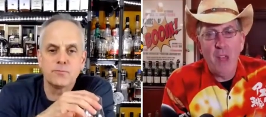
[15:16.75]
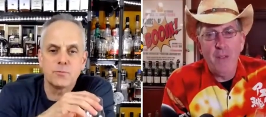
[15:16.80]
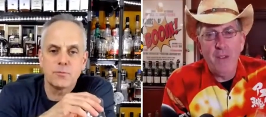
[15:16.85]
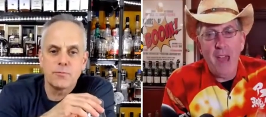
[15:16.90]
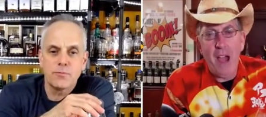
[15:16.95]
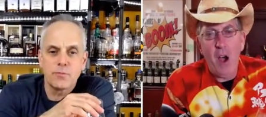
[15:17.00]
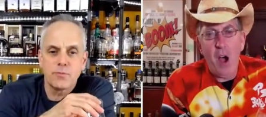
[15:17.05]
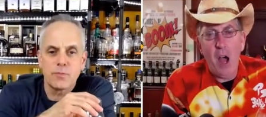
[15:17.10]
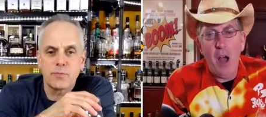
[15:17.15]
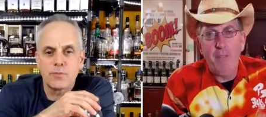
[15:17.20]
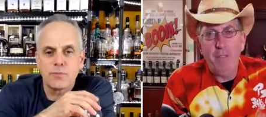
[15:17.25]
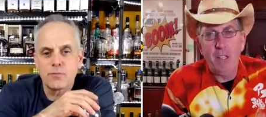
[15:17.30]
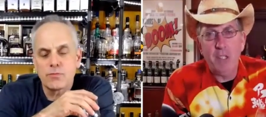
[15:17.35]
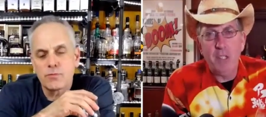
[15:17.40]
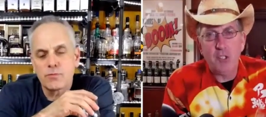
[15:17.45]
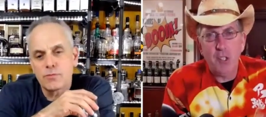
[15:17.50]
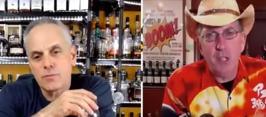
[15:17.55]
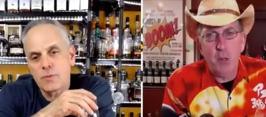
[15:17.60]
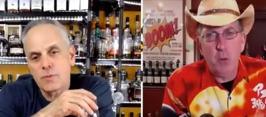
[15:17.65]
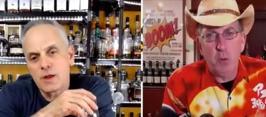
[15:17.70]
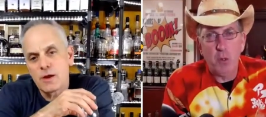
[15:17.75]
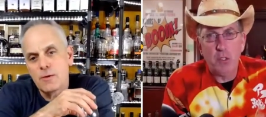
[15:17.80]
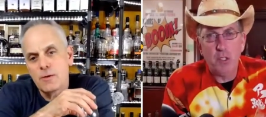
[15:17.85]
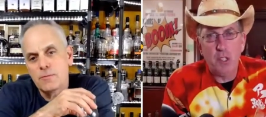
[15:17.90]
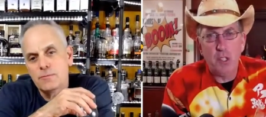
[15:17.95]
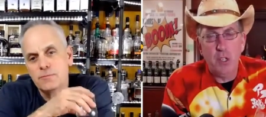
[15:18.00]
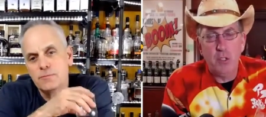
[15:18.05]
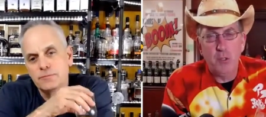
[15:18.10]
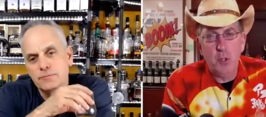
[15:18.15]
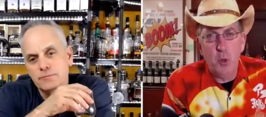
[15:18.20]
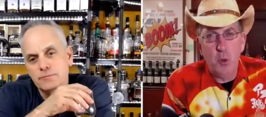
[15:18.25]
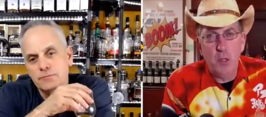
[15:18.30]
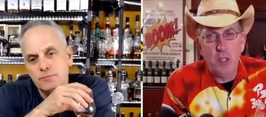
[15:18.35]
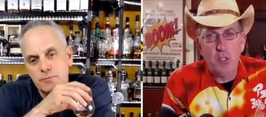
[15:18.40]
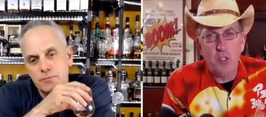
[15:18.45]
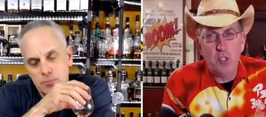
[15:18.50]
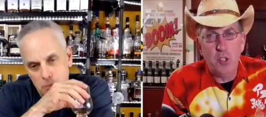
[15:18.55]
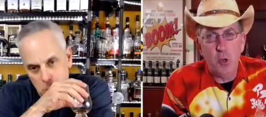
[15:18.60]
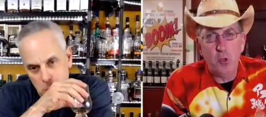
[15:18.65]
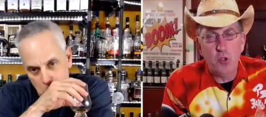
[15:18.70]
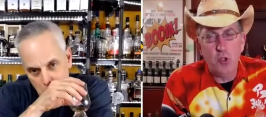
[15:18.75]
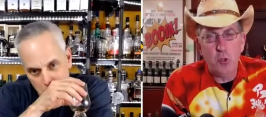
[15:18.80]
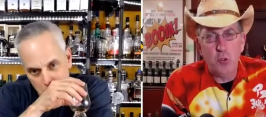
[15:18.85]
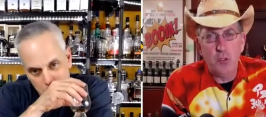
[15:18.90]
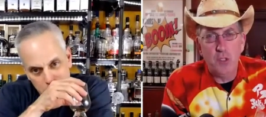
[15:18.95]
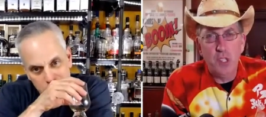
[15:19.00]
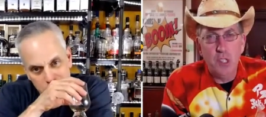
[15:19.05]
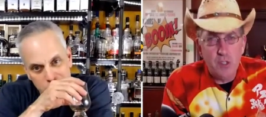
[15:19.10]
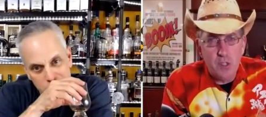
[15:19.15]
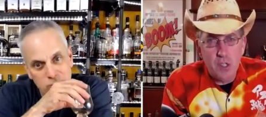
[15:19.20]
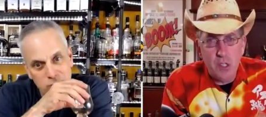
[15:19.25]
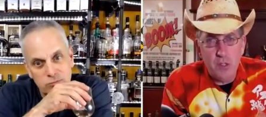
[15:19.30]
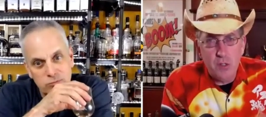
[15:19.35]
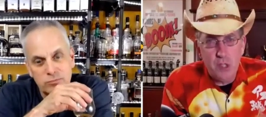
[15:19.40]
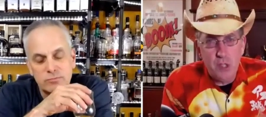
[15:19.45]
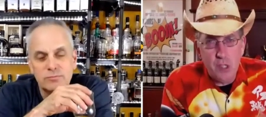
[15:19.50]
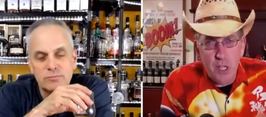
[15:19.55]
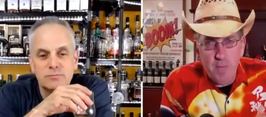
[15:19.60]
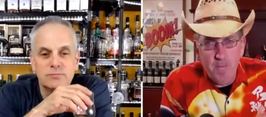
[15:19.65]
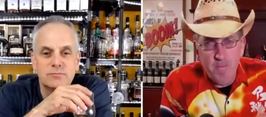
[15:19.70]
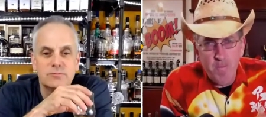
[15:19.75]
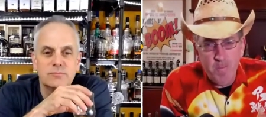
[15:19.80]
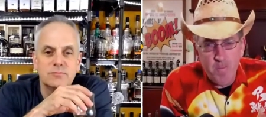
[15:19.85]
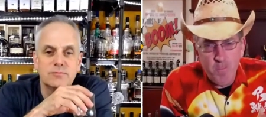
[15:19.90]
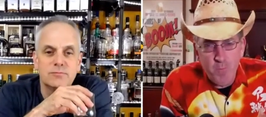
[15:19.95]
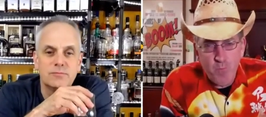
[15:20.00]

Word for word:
Speaker 1: Now, obviously, we're still doing social distancing.